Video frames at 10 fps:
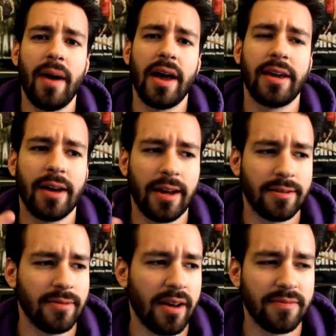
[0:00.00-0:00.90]
I, I
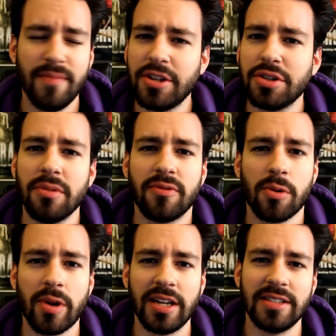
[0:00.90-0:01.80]
I mentioned before
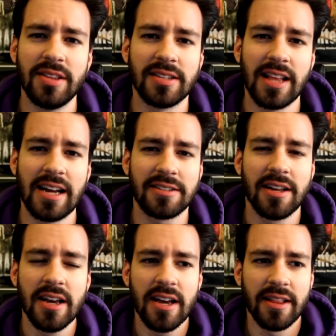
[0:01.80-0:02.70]
when I did this last
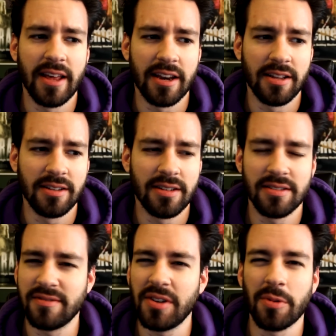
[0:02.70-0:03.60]
that it
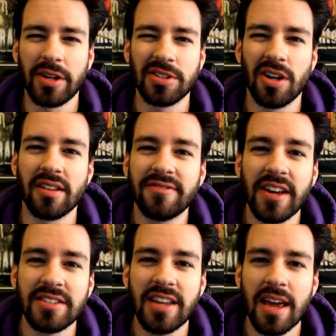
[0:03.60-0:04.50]
doesn't feel right to call it
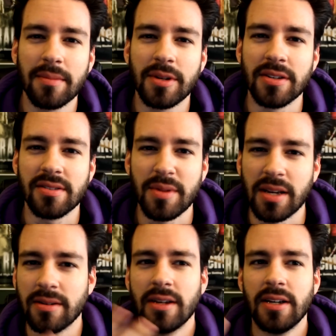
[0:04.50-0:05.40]
face cam because, I mean,